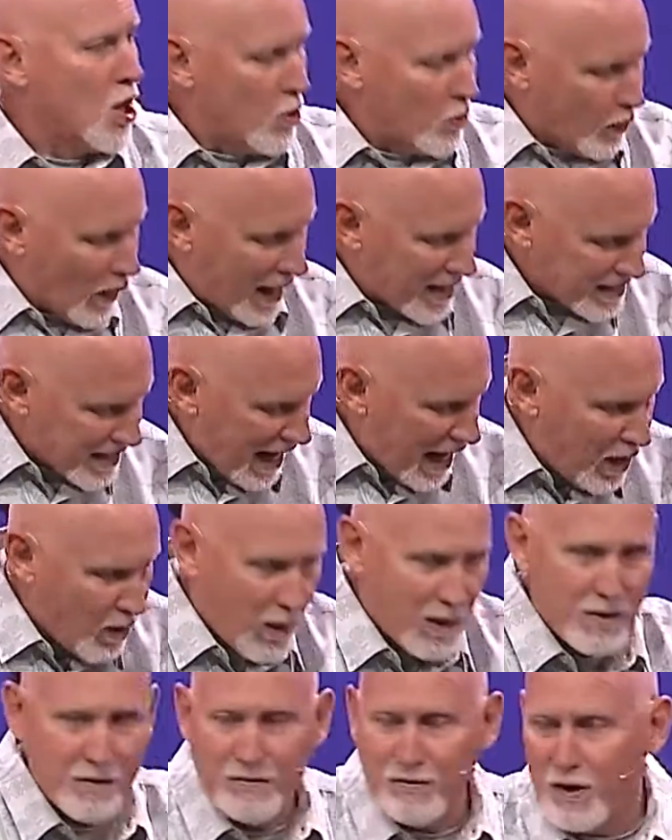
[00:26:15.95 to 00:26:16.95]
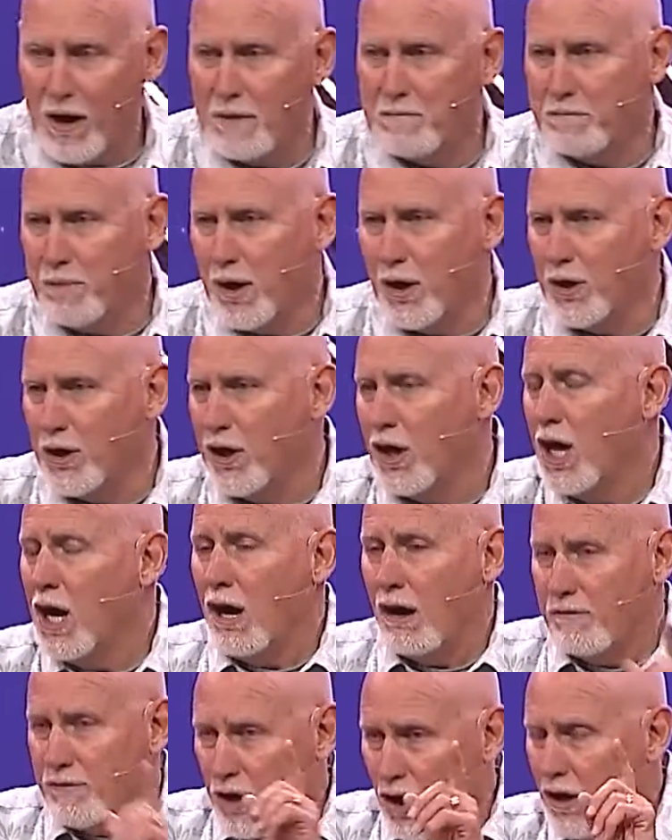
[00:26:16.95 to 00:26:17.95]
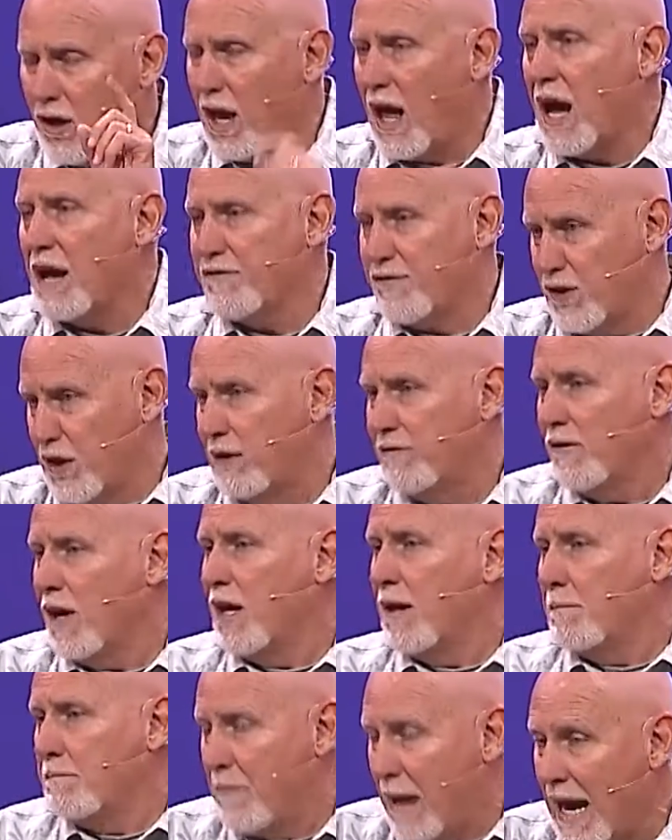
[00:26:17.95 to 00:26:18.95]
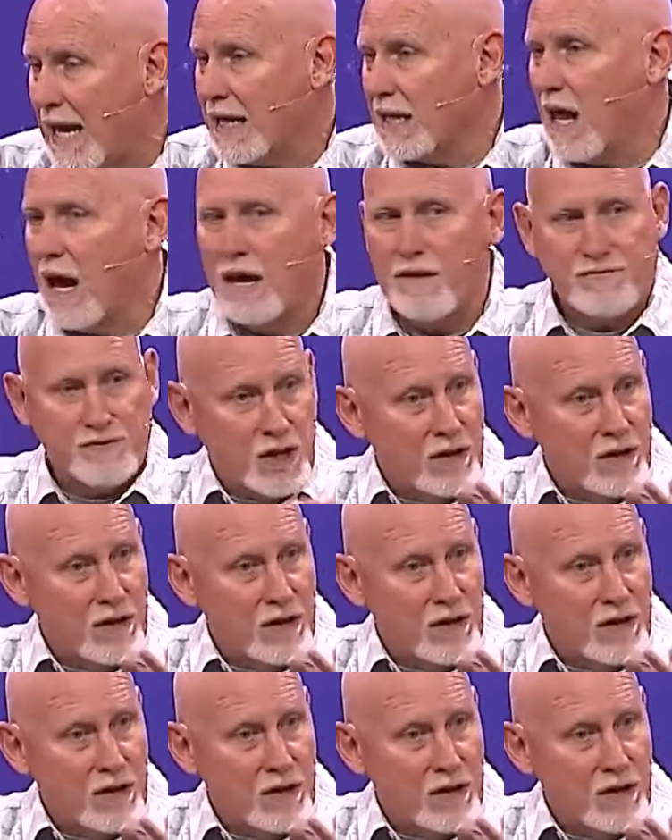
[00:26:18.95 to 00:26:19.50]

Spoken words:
right now on the front burner of your life and my life.